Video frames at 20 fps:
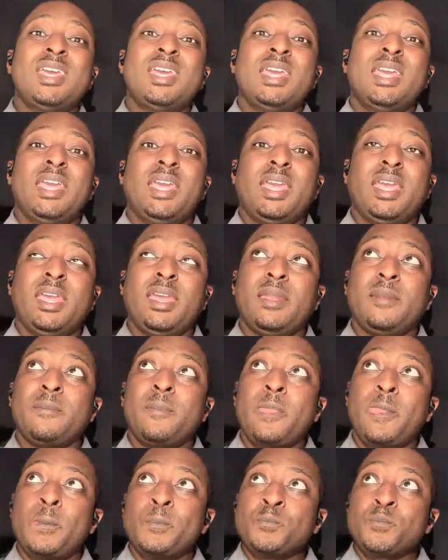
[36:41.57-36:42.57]
And
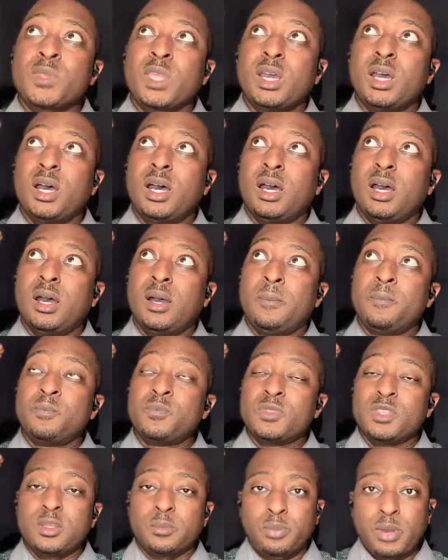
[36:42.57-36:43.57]

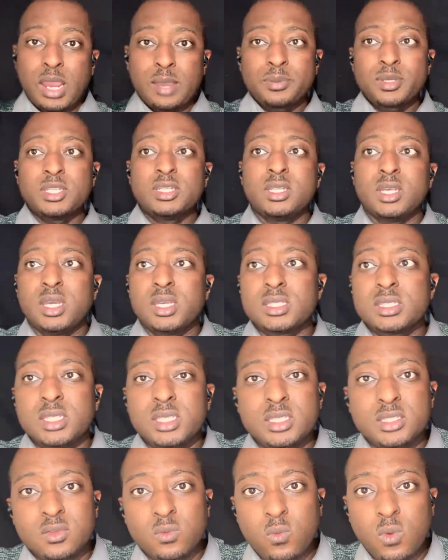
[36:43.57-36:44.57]
the property does
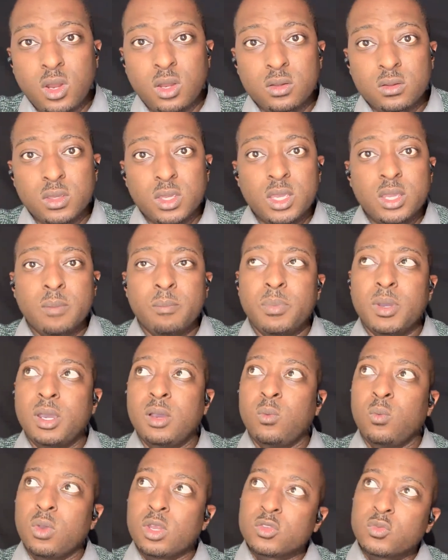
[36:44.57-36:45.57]
need some work,
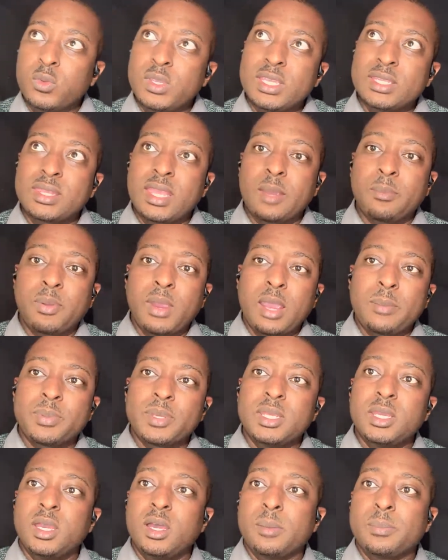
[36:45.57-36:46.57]
but once we get that
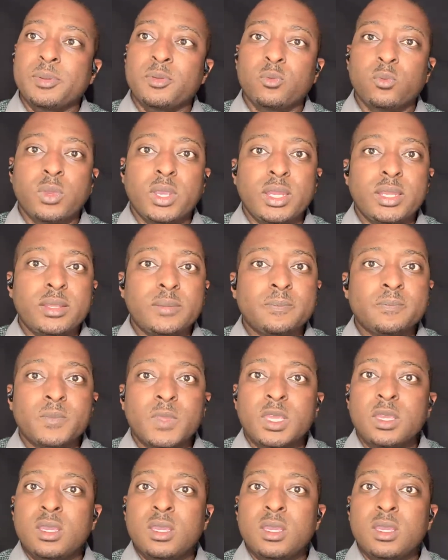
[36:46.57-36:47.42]
property up and running,